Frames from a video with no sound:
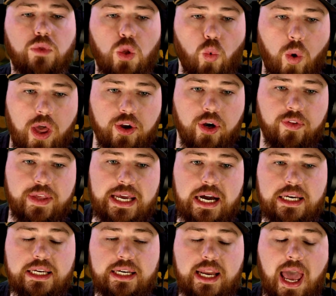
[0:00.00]
whether The
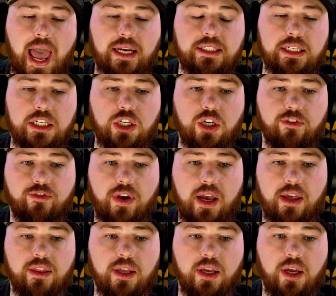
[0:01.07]
Onion acted in good
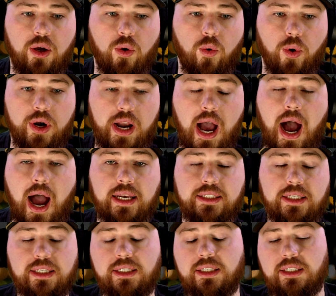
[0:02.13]
faith or
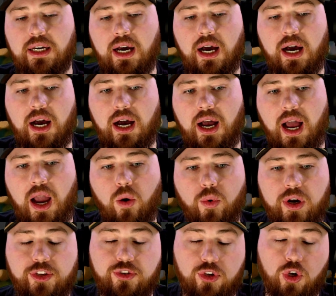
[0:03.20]
not. I
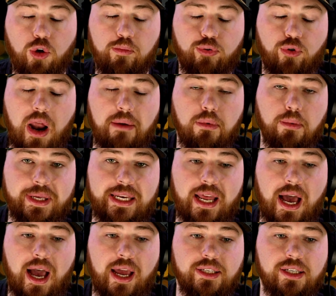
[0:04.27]
would assume probably
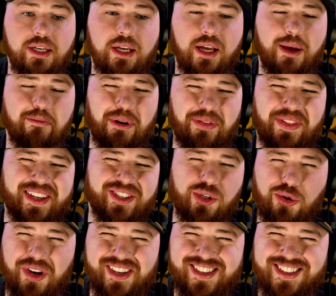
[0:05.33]
not, but this
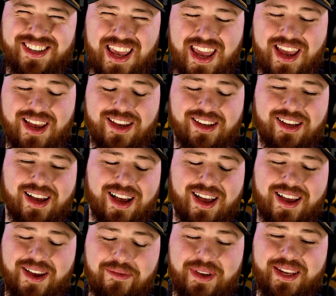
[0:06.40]
trustee,
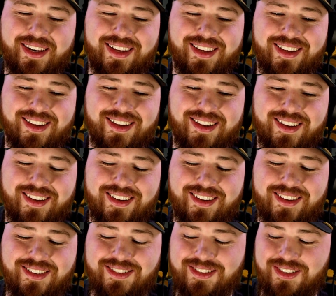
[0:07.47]

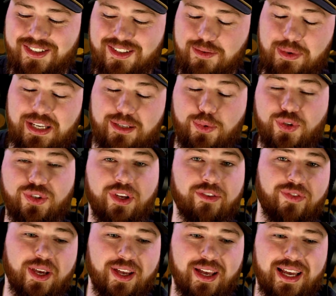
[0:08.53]
and just to be
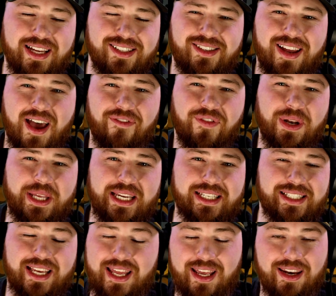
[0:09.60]
specific, definitely
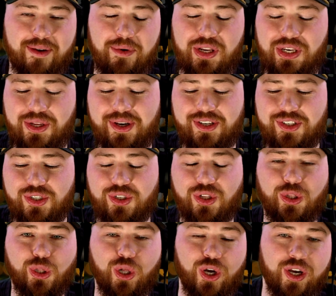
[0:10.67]
didn't. I mean, you could
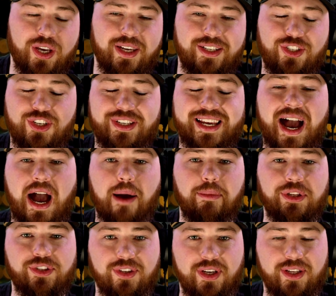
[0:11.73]
just look. It's just
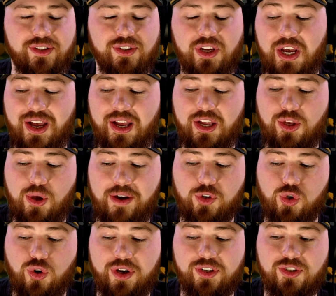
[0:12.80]
common sense. You have a
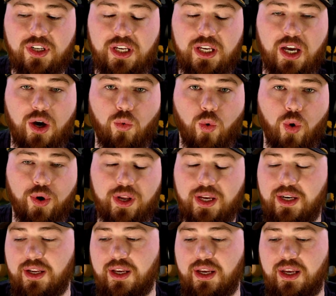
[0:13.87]
trustee awarding